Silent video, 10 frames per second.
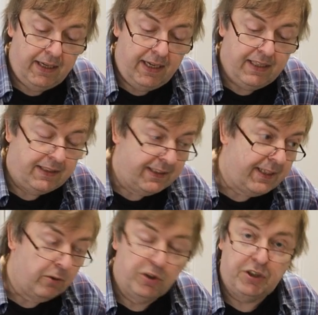is
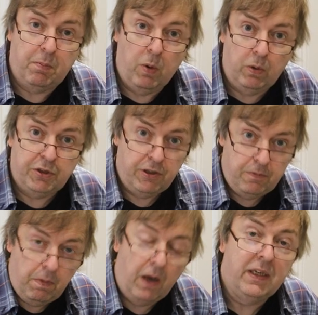still
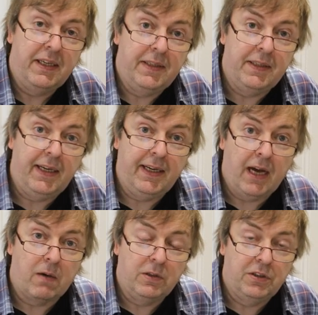supported by the
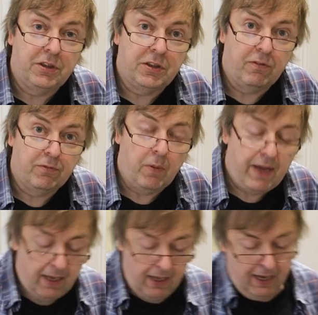current
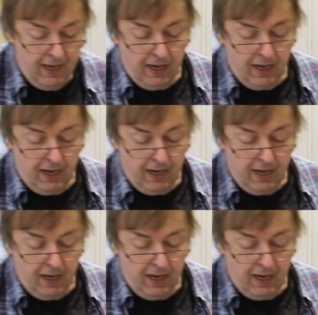software,